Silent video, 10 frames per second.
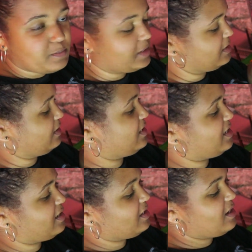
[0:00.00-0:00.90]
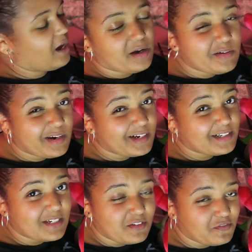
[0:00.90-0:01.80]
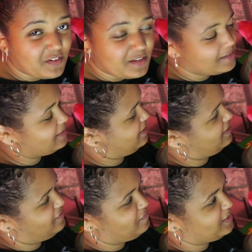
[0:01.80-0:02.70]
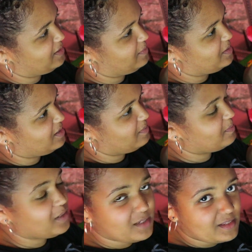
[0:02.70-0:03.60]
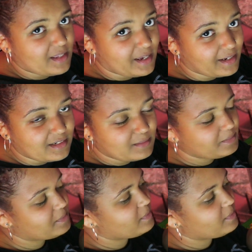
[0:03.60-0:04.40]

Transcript: Basically, I can't actually fit this underneath my sewing machine because of the head.